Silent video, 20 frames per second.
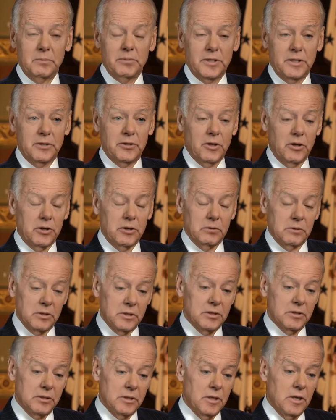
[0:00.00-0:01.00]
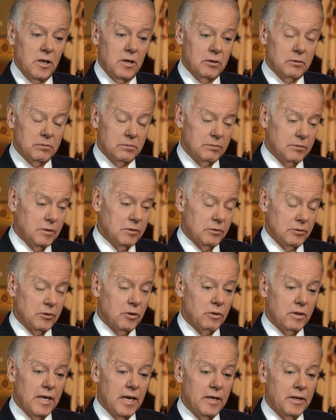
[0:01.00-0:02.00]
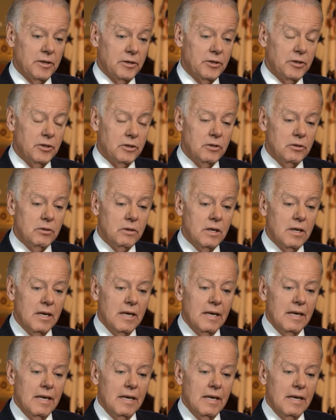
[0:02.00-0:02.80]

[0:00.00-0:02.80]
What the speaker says: She thought it was, this was okay to do.